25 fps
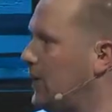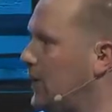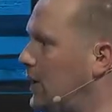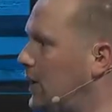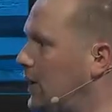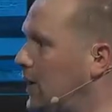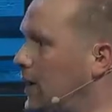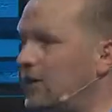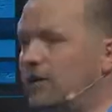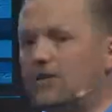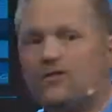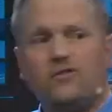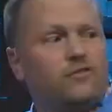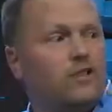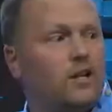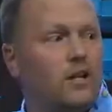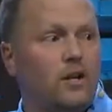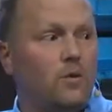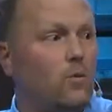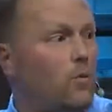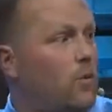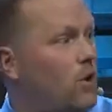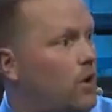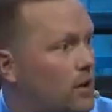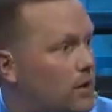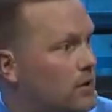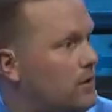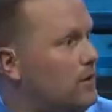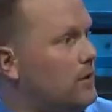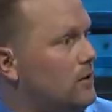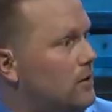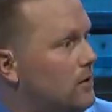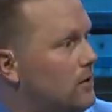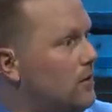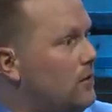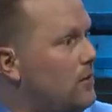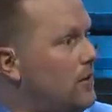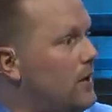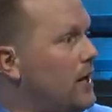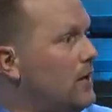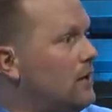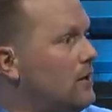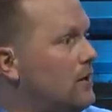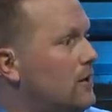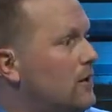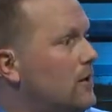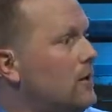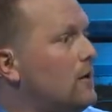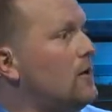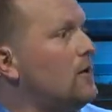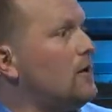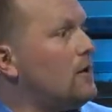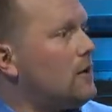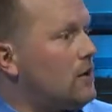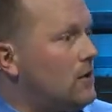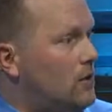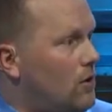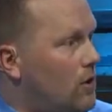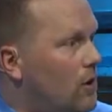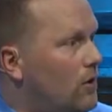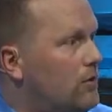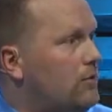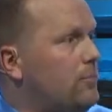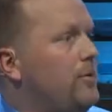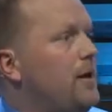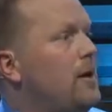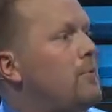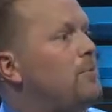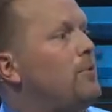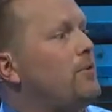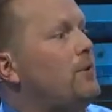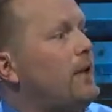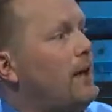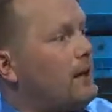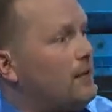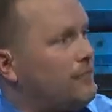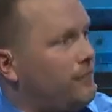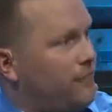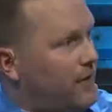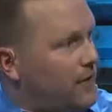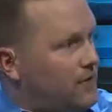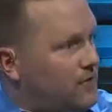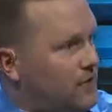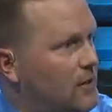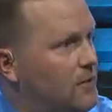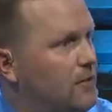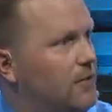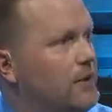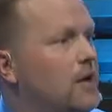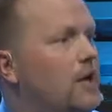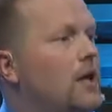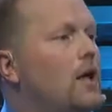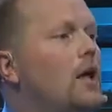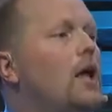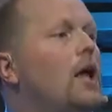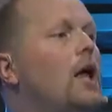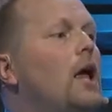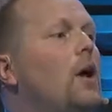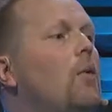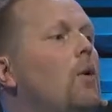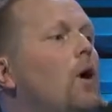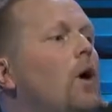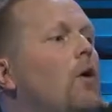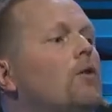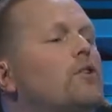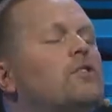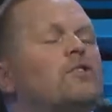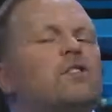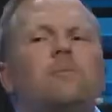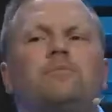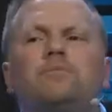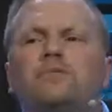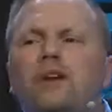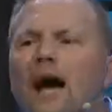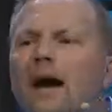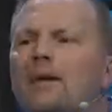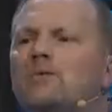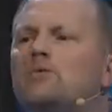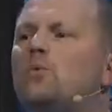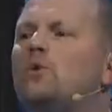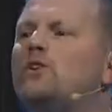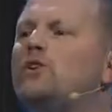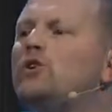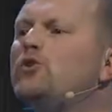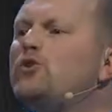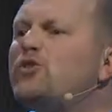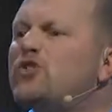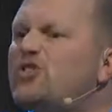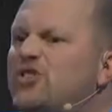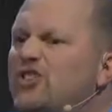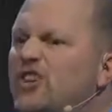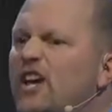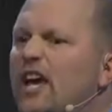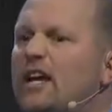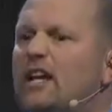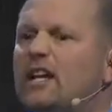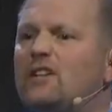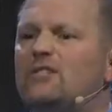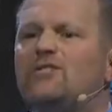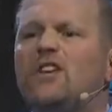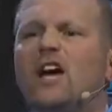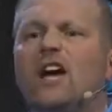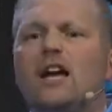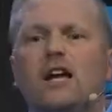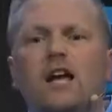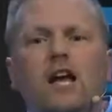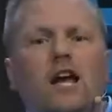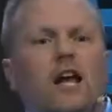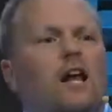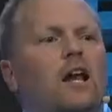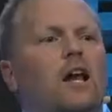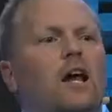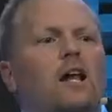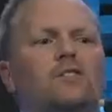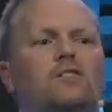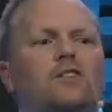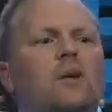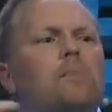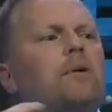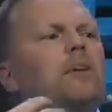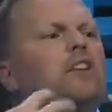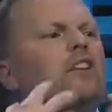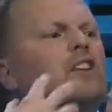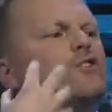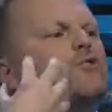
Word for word: It just didn't work. We had to call the people and they had to fix everything. Well, sometimes when you sin, it's like uh, something just